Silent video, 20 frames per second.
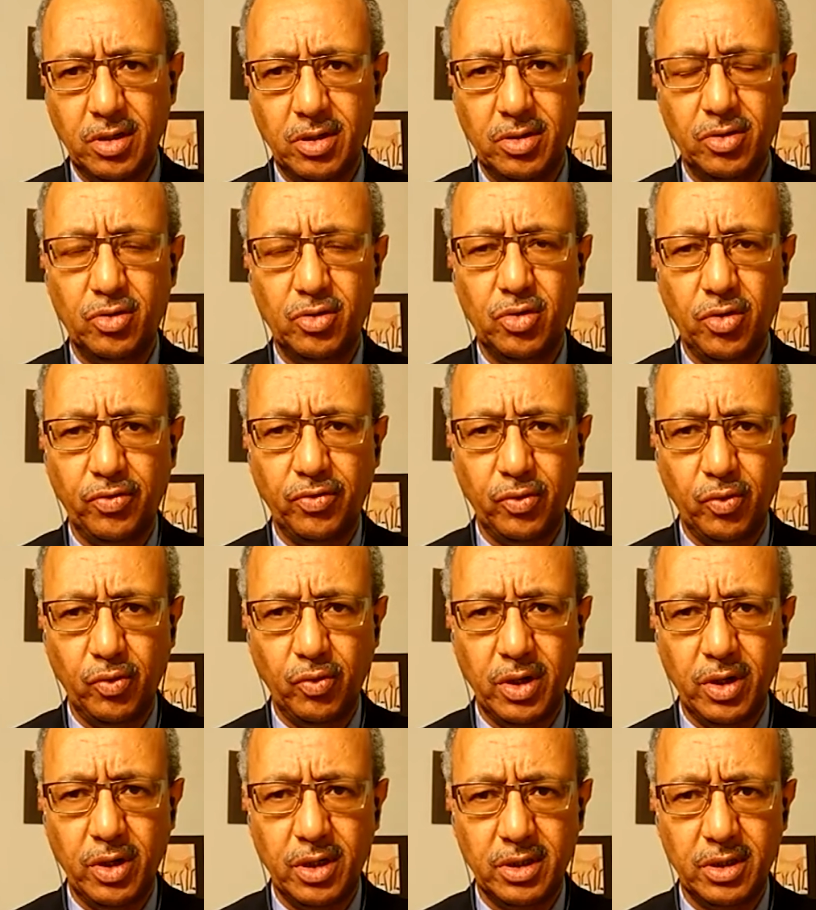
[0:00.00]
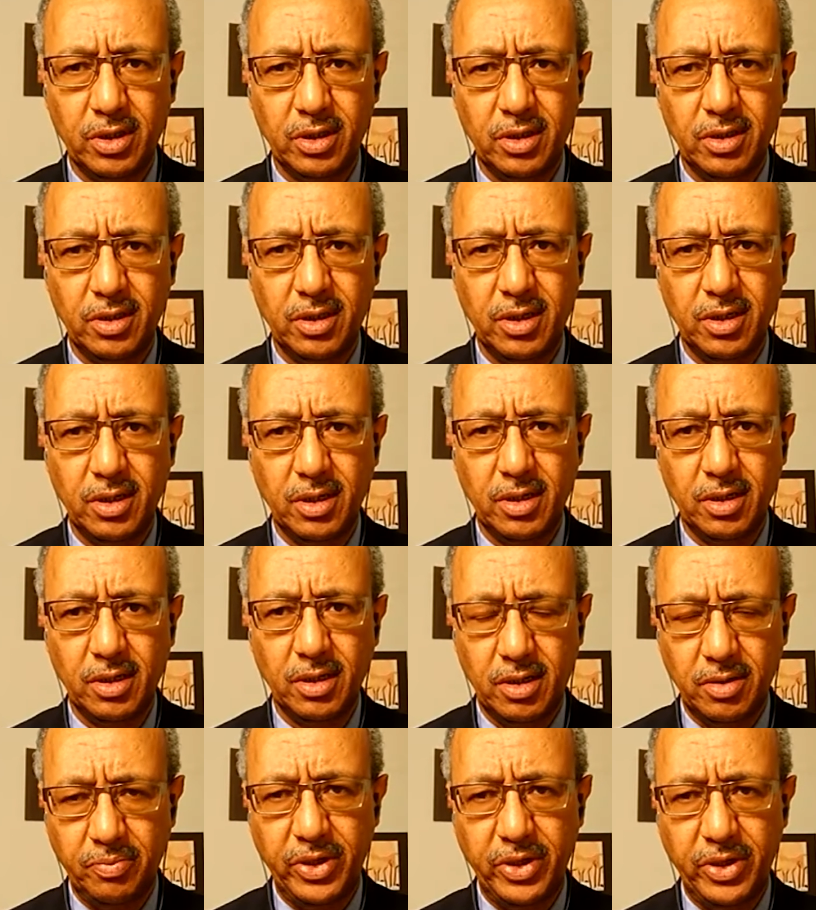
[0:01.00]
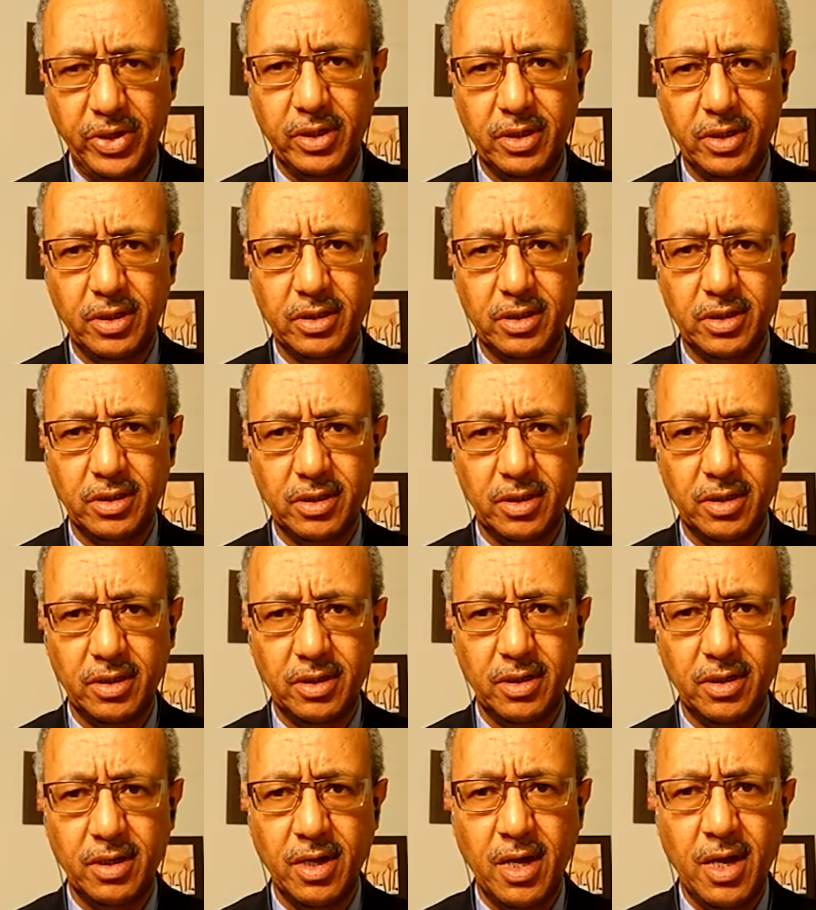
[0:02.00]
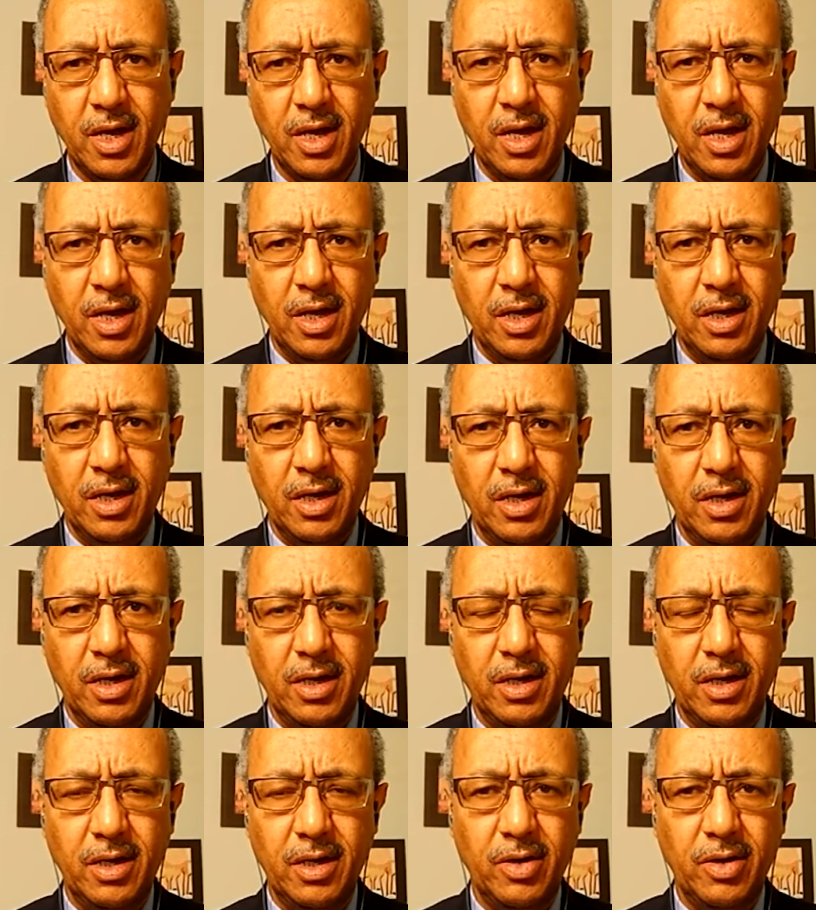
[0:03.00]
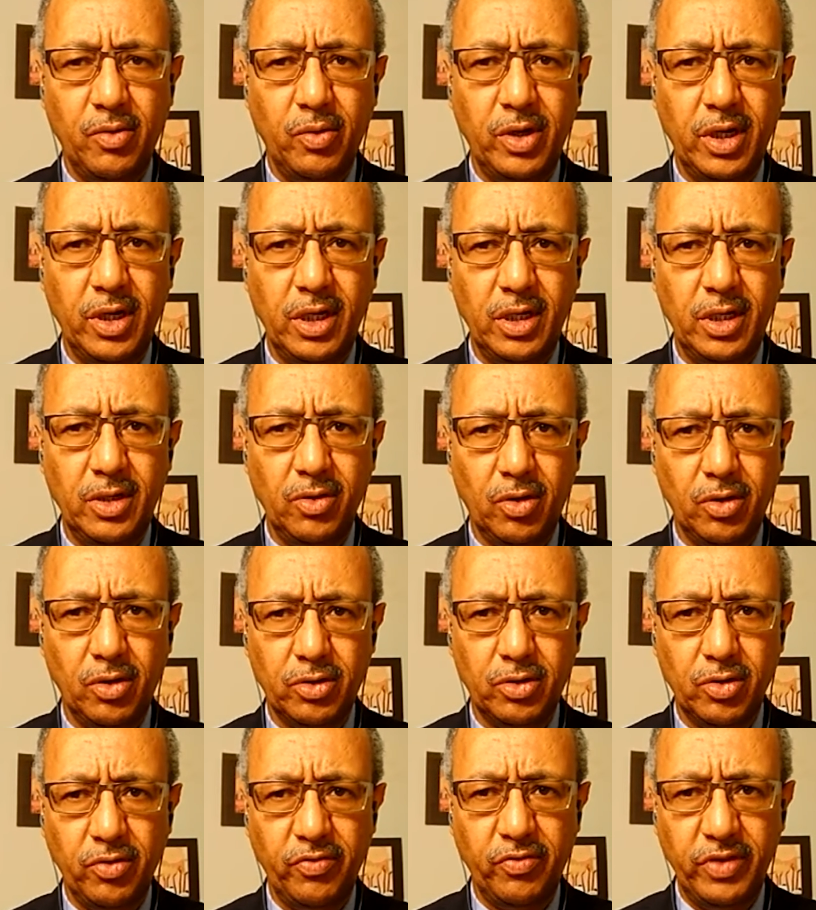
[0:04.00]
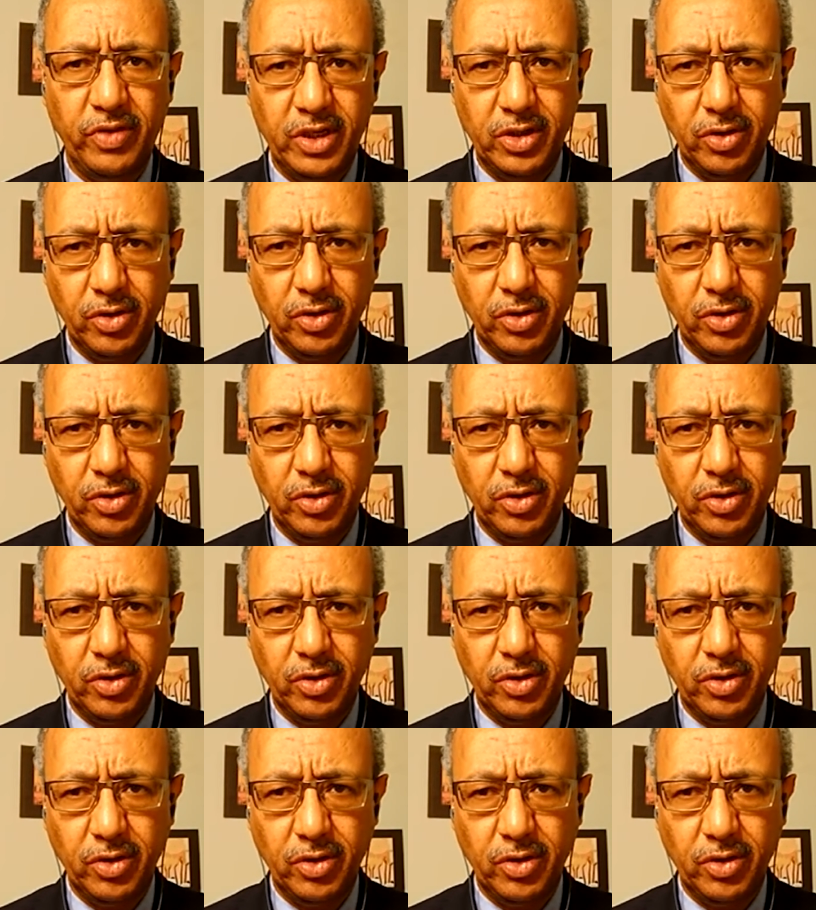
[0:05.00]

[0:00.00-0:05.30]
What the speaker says: softwares and computers. We need also video